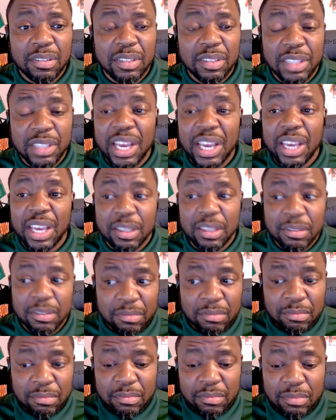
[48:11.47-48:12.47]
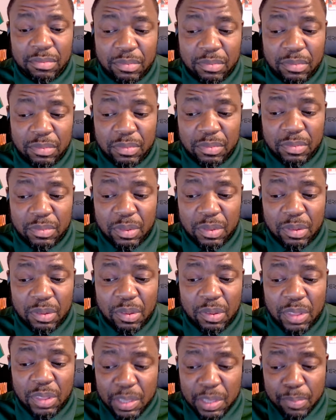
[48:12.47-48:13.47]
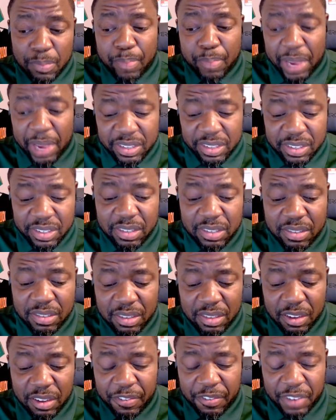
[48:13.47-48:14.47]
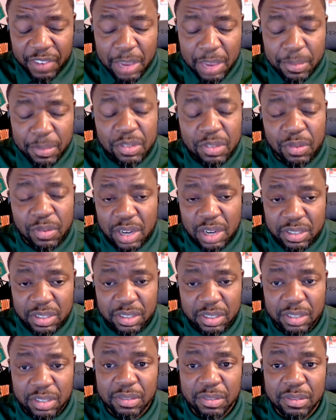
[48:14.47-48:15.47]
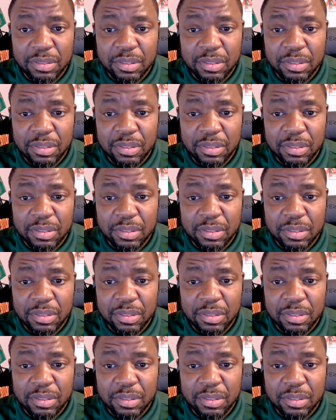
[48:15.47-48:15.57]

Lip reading: Like, the basis of FAMU's roster